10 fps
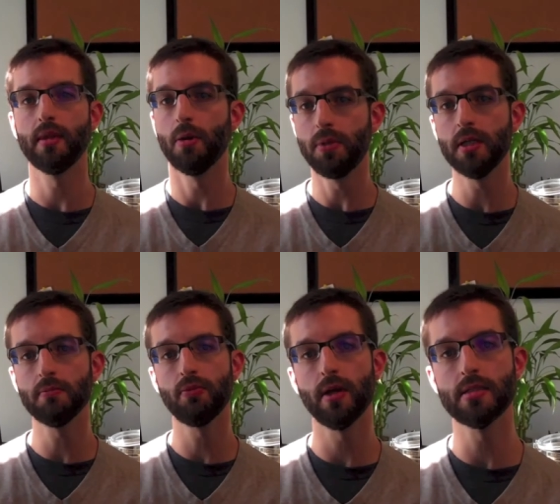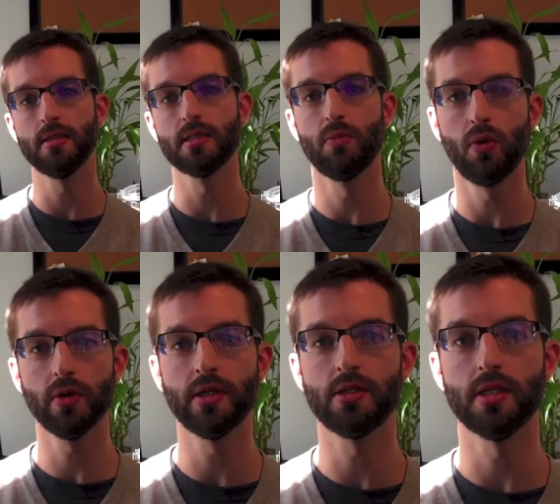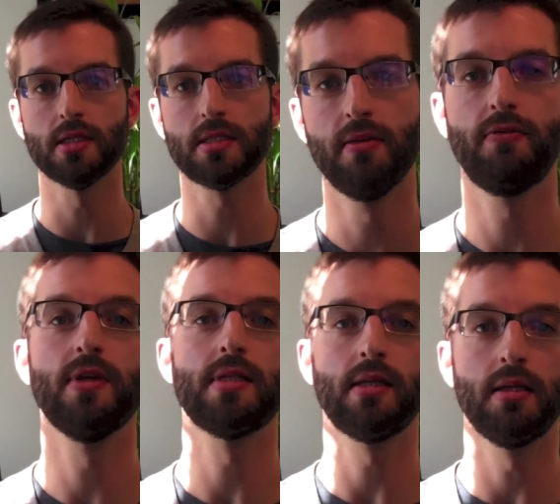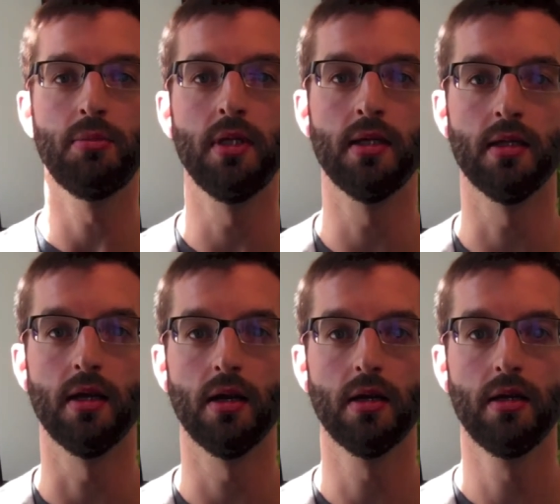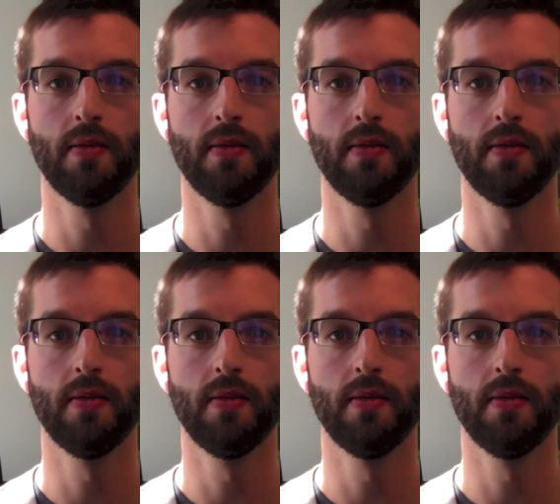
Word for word: Now, being present is more than just physically being there.